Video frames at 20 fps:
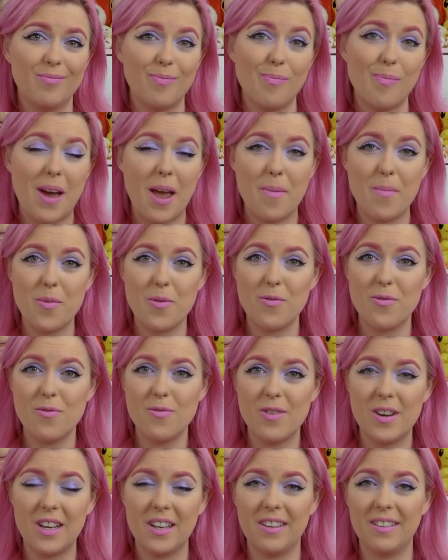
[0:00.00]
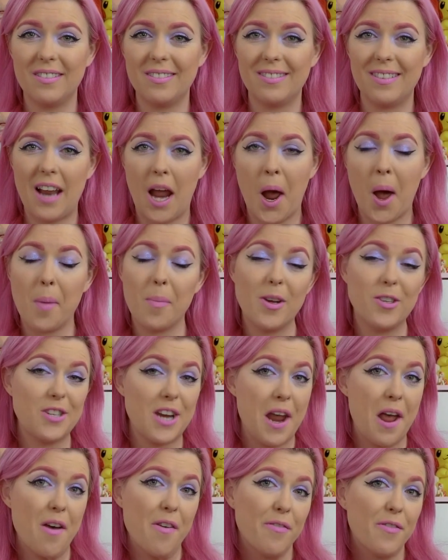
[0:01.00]
my mood and how much
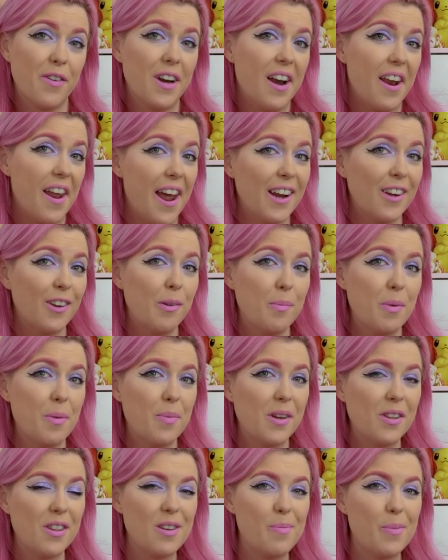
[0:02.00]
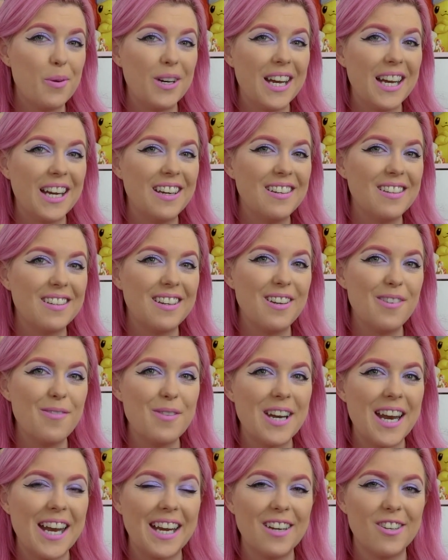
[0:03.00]
effort I could be bothered putting into
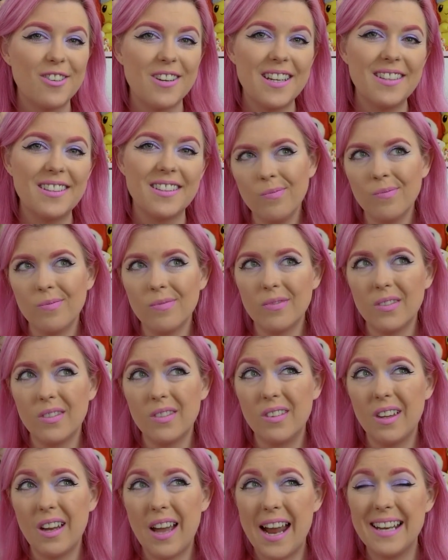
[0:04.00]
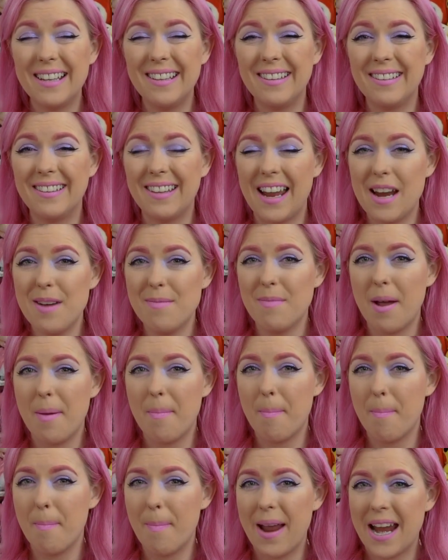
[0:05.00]
when I get dressed. I'd say my
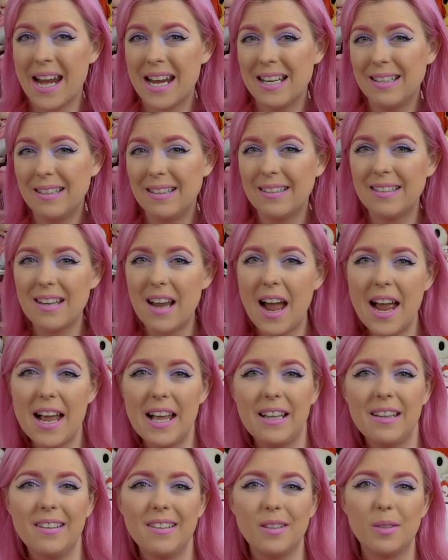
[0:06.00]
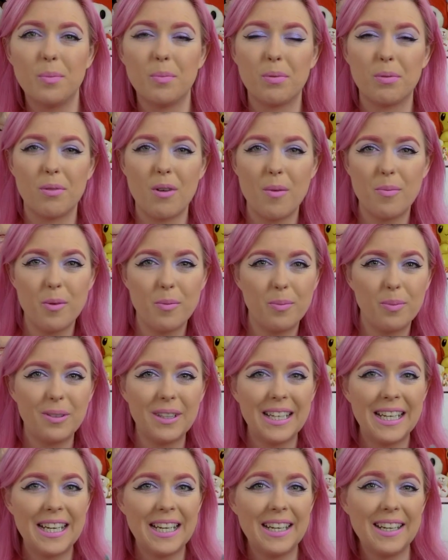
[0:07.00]
main style is
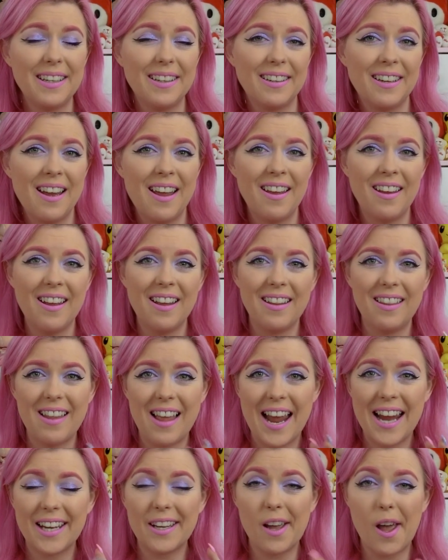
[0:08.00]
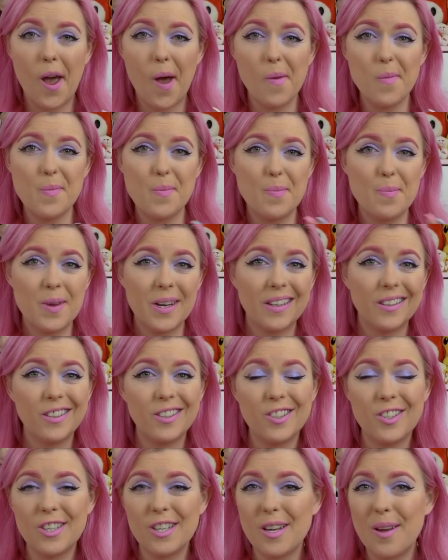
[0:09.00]
probably like a
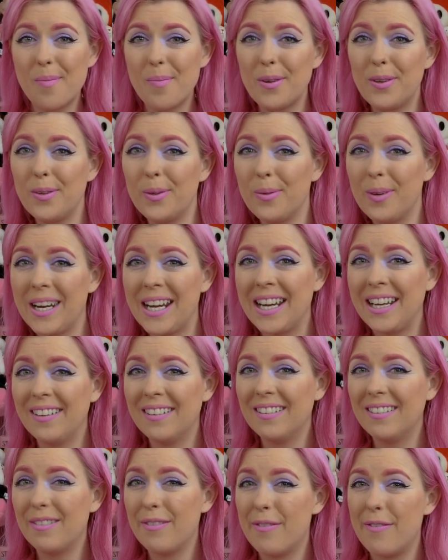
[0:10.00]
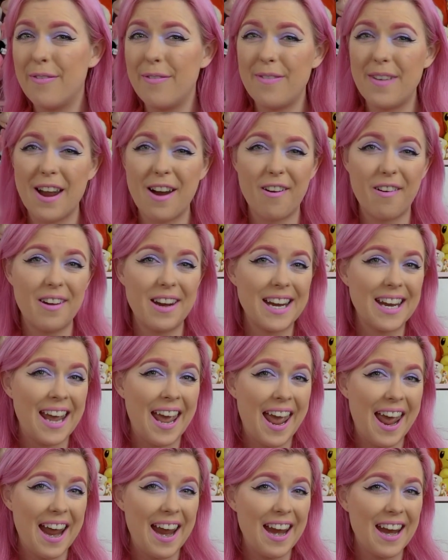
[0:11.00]
mixture between Fairy
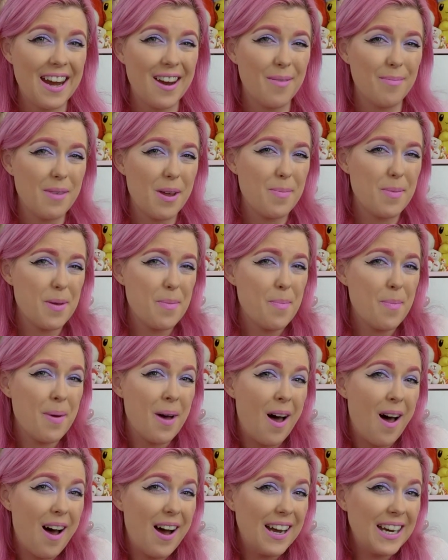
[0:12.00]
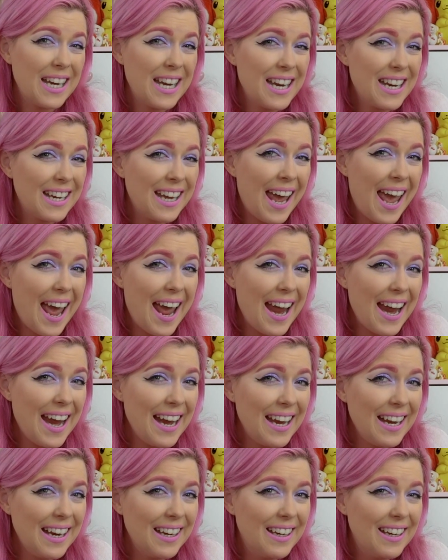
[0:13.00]
K and maybe Party
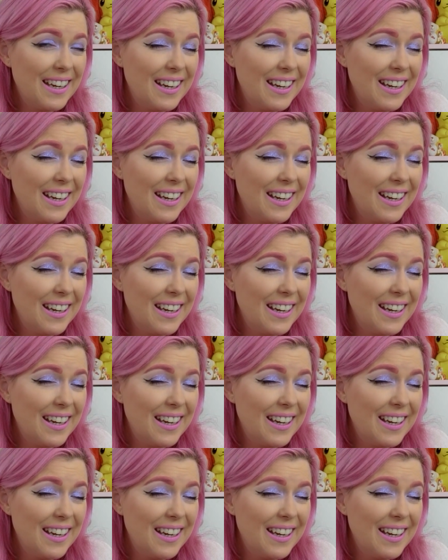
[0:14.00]
K?